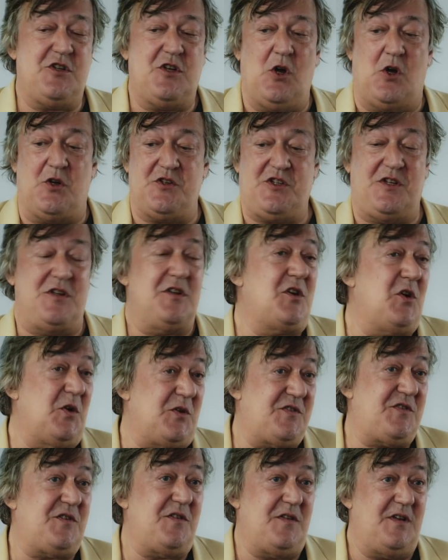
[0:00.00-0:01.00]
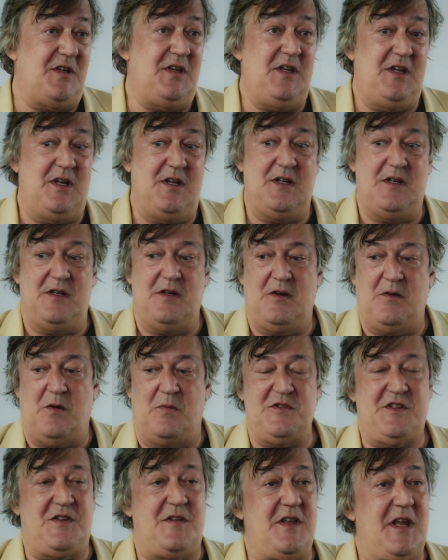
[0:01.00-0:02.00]
cost, and the cost to the
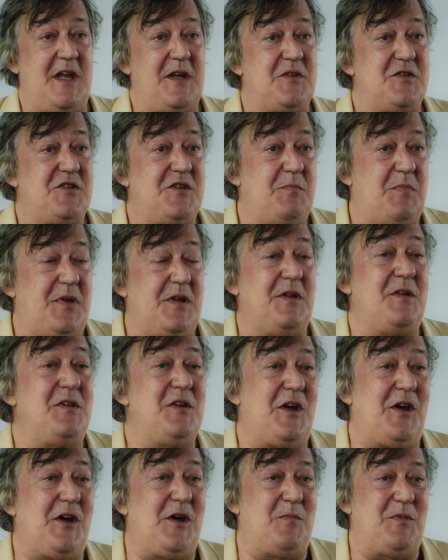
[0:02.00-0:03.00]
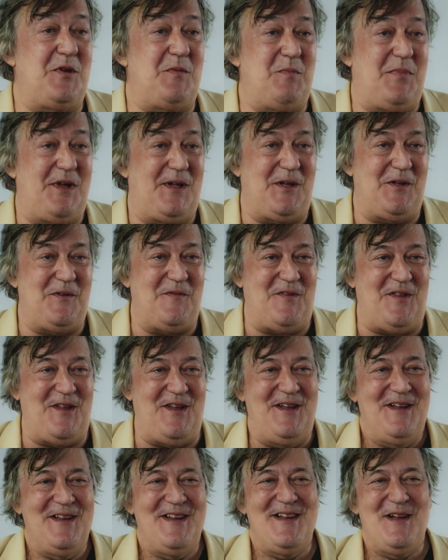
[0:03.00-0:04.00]
obviously the energy and carbon bill of the
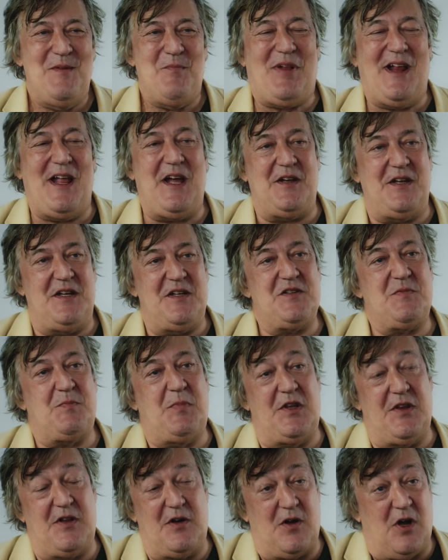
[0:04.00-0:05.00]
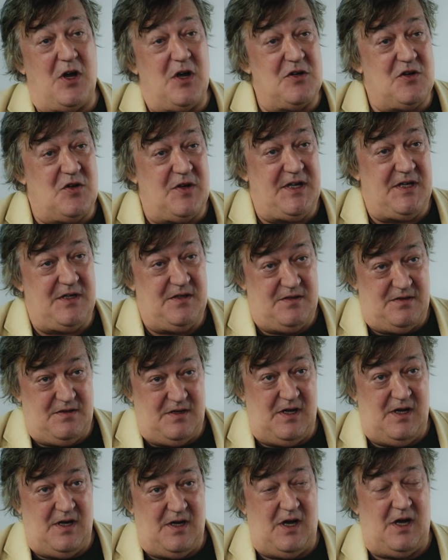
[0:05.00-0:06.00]
planet. But there are green
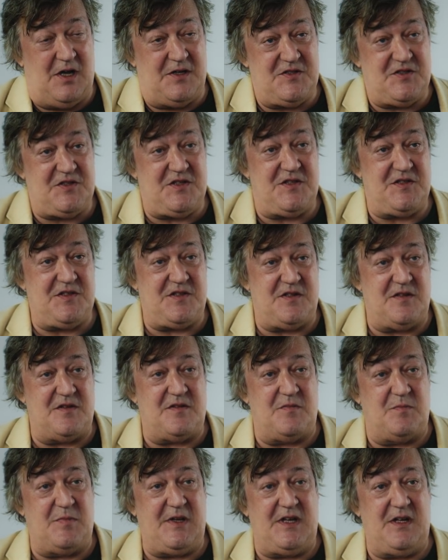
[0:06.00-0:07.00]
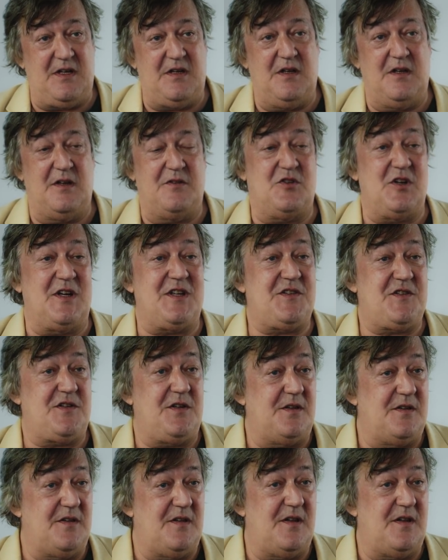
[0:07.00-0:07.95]
answers that are being addressed, aren't